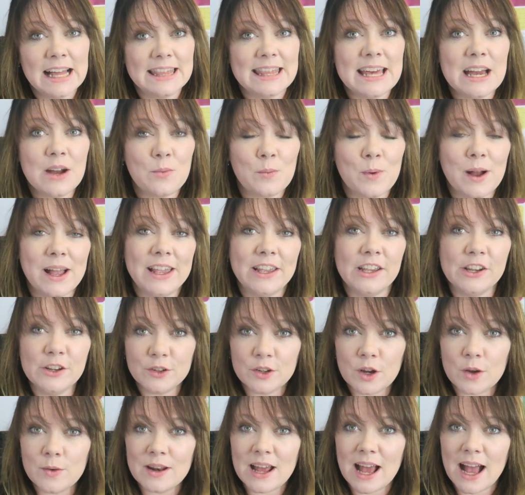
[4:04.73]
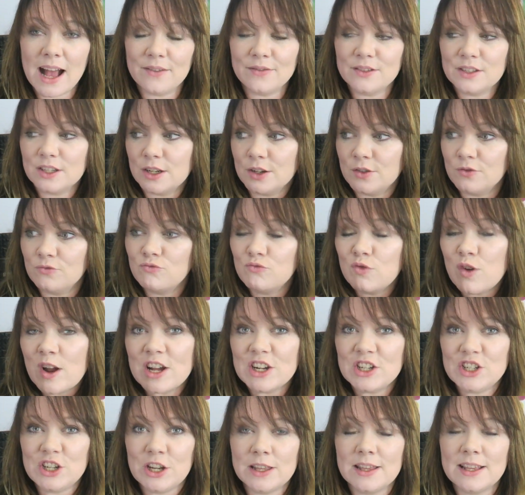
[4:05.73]
That way you don't have to
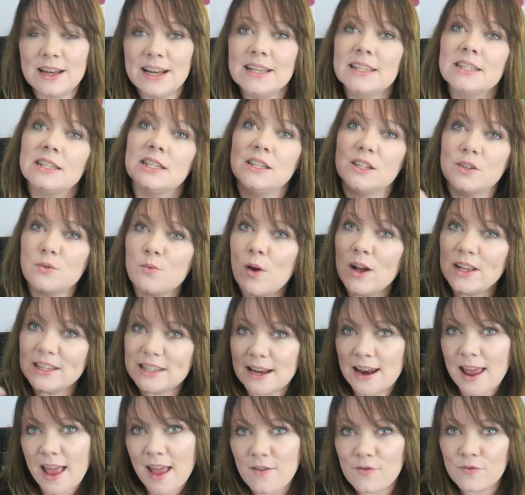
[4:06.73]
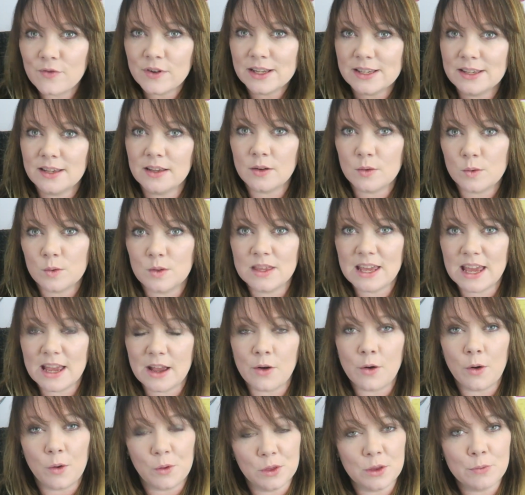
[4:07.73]
rush in the lesson to write down every single
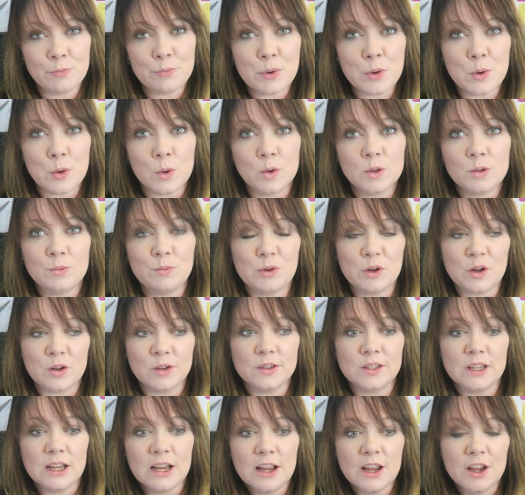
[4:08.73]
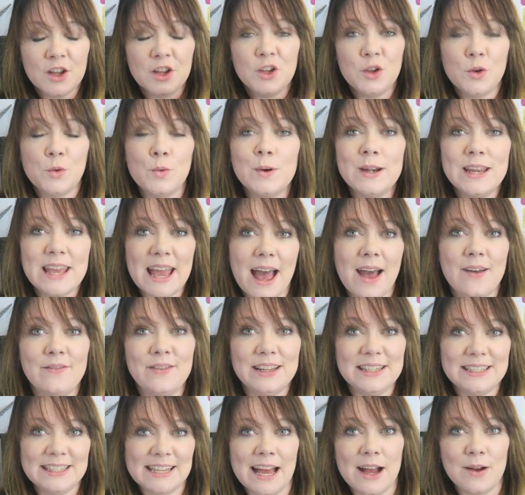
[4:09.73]
thing on the board because you already have
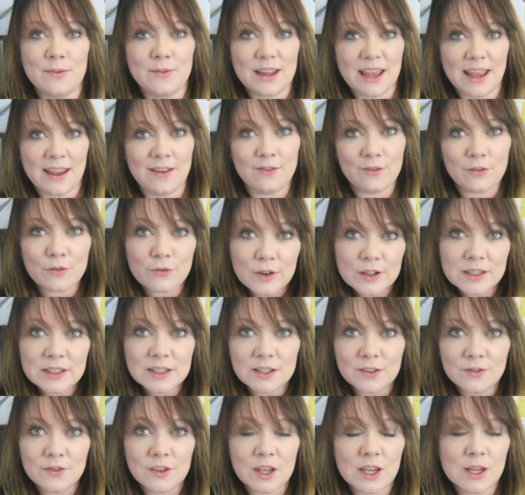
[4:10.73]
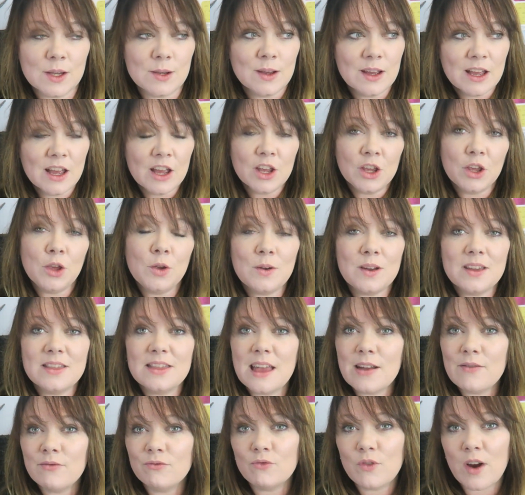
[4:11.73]
it down in front of you. You can
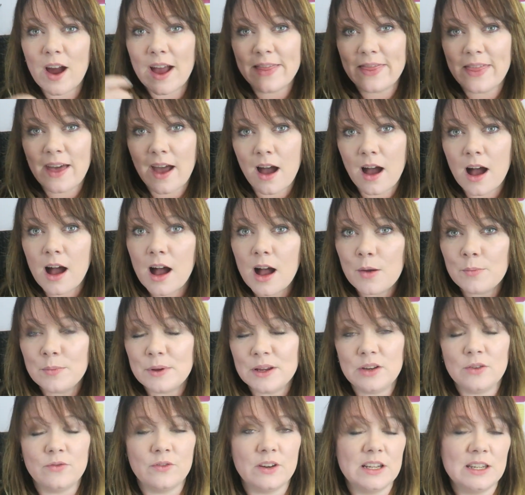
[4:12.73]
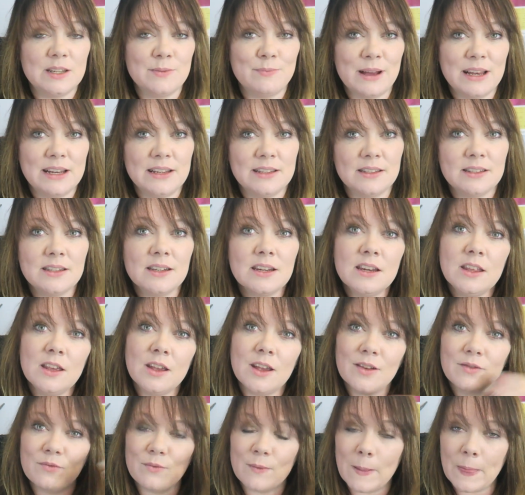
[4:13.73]
then write that up in your independent study.
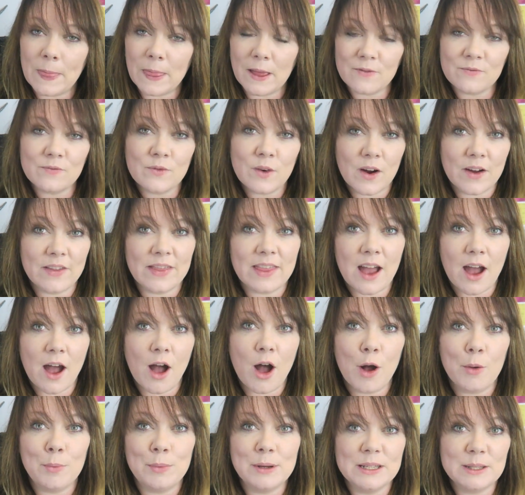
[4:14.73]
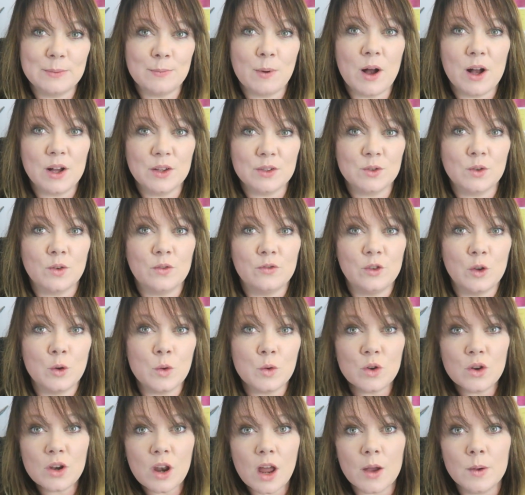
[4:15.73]
You can that, write that up as part of your
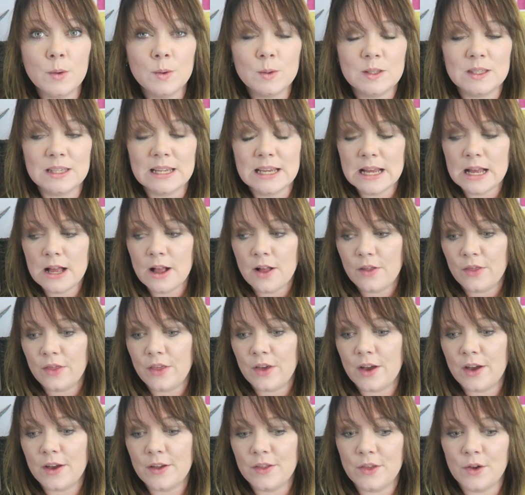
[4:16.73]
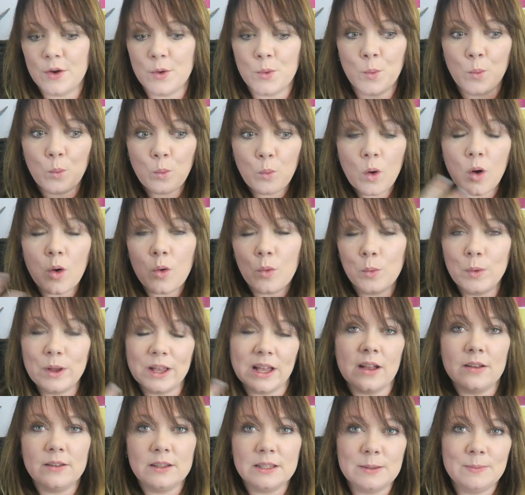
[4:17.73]
notes the the what
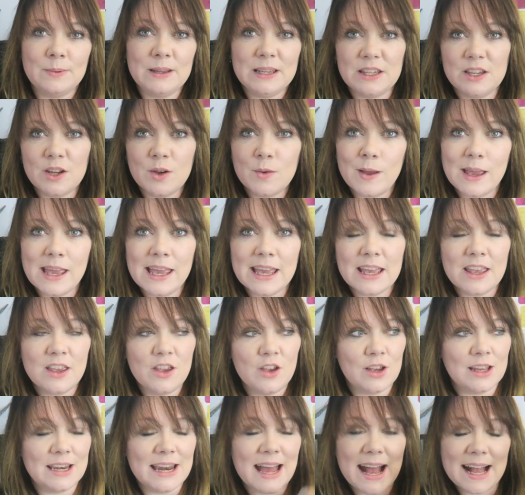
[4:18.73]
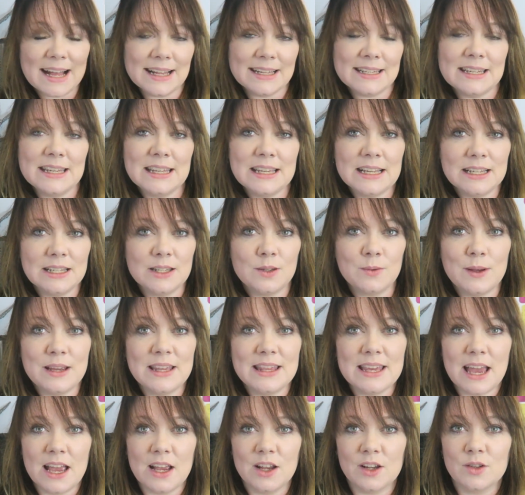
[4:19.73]
we're going to be doing you can add to this
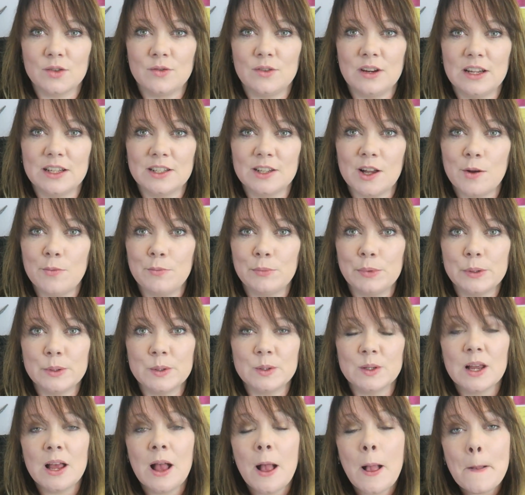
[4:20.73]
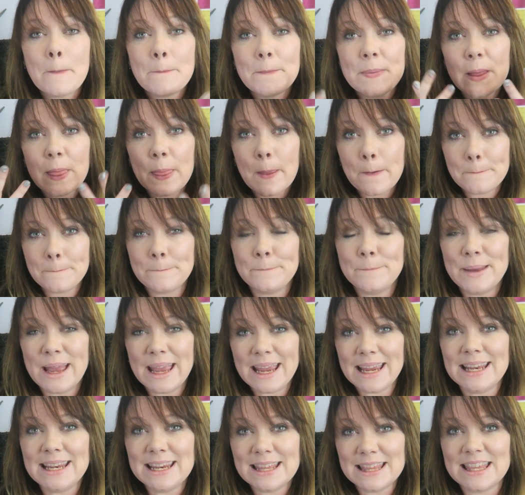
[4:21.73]
with extra examples but the
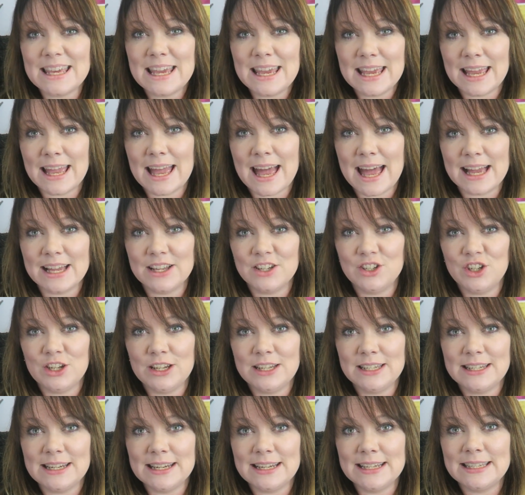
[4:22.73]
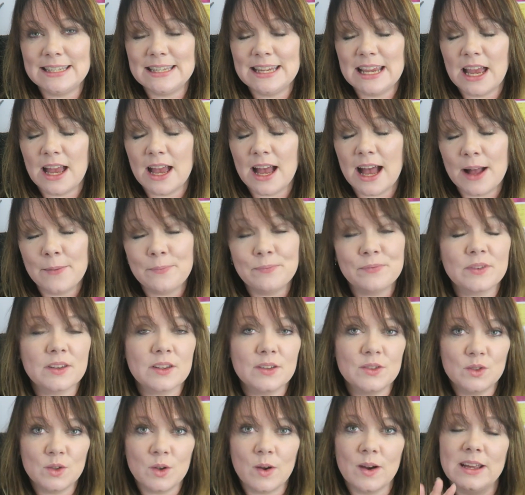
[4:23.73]
main thing at GCSE,
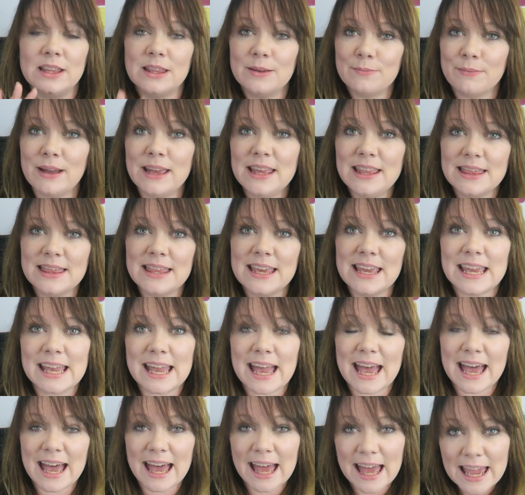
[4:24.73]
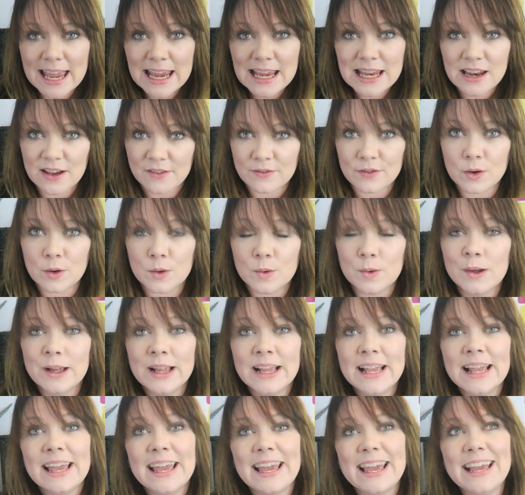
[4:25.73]
sorry, the main thing at A level
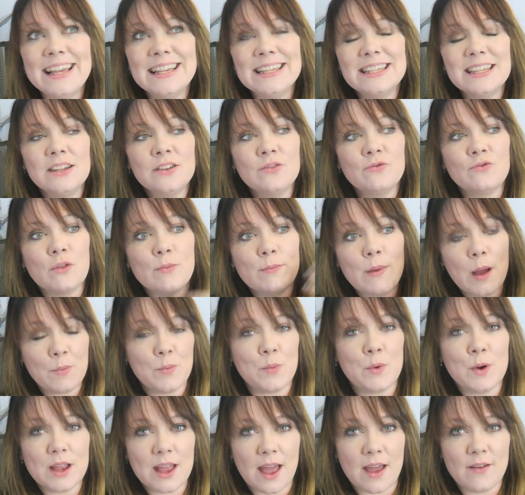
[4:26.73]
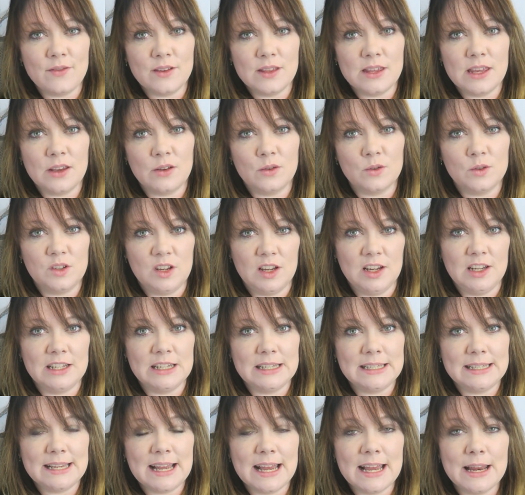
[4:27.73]
isn't remembering everything your teacher
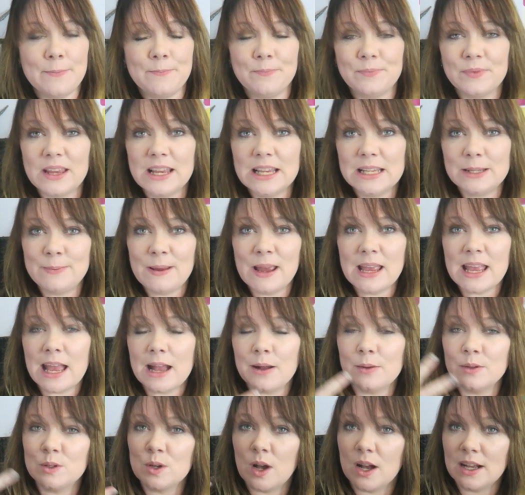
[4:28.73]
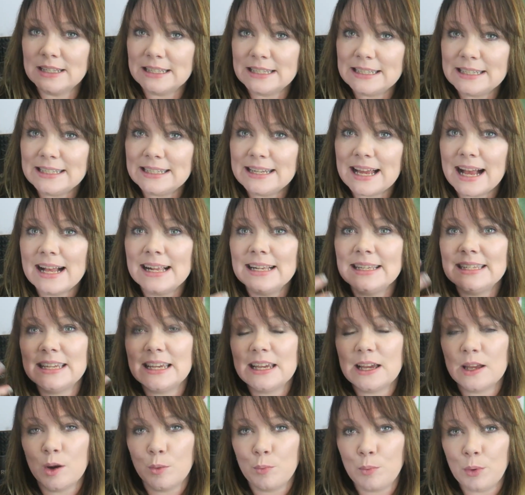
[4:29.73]
said, it's being able to understand
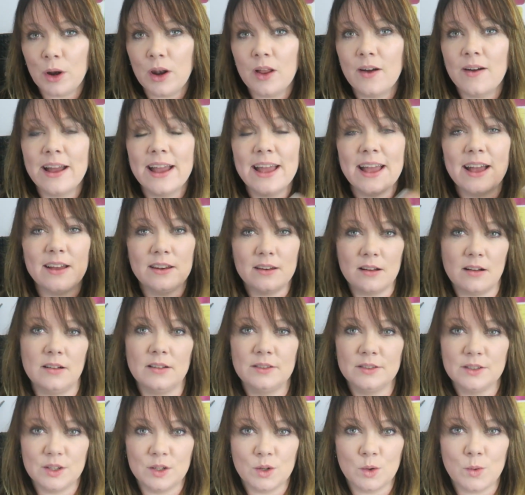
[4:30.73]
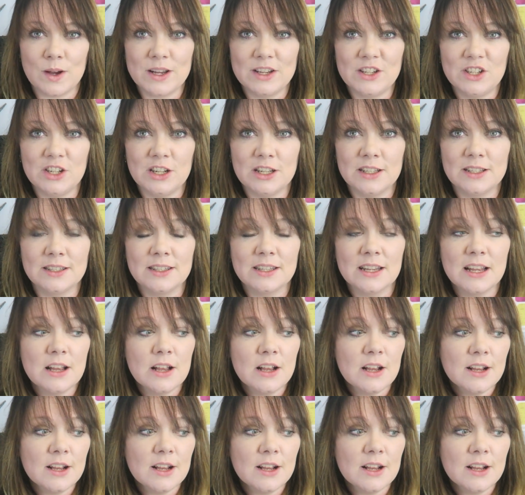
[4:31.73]
it and apply it and answer questions.